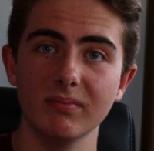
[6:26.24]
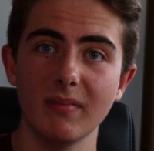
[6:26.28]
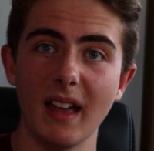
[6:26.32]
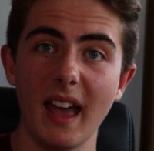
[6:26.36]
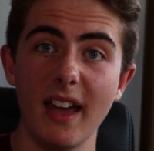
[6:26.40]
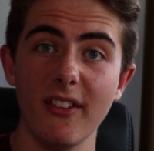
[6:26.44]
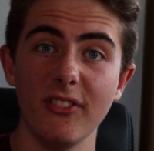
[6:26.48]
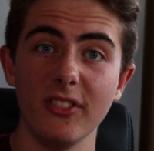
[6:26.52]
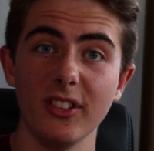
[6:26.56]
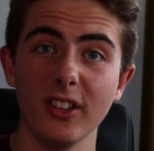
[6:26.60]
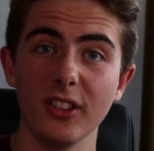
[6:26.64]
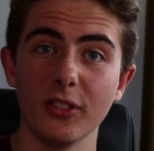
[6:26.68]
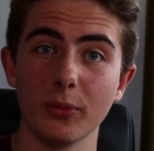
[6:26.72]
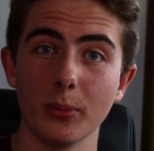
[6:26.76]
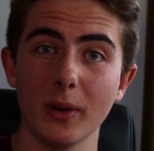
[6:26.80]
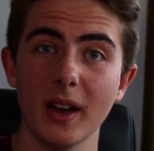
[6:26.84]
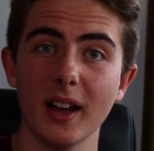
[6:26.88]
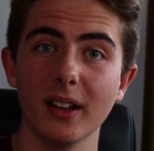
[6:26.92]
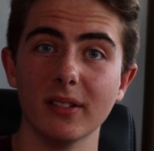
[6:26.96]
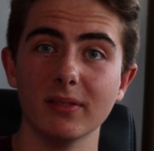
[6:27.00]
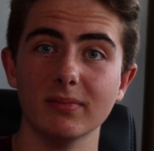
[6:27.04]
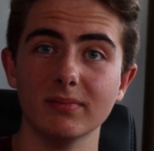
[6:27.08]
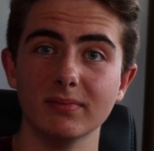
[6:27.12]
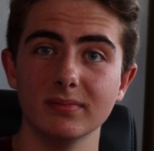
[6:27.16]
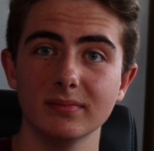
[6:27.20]
heavy as
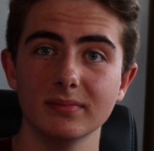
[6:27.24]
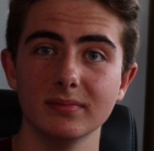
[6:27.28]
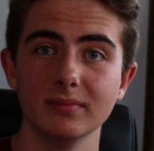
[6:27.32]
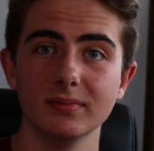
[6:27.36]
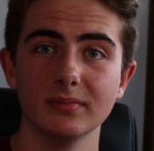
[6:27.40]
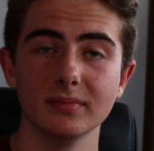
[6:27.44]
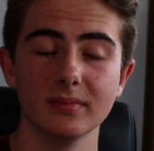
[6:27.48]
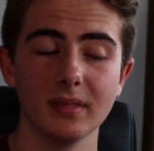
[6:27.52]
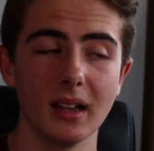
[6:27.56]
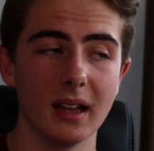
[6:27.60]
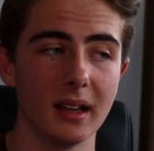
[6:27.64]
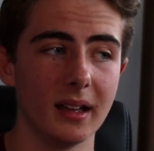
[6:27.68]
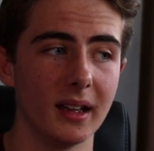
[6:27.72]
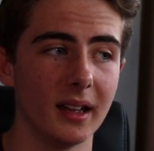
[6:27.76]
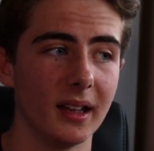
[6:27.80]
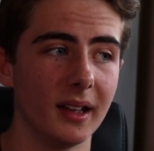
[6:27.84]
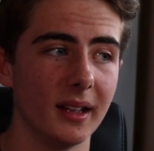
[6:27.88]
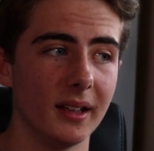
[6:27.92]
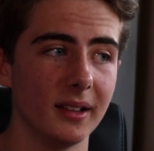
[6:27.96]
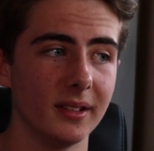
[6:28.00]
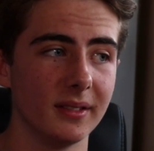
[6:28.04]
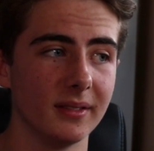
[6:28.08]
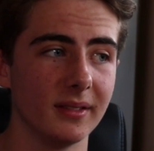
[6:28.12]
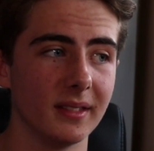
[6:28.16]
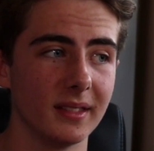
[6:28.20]
well,
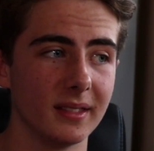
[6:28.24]
but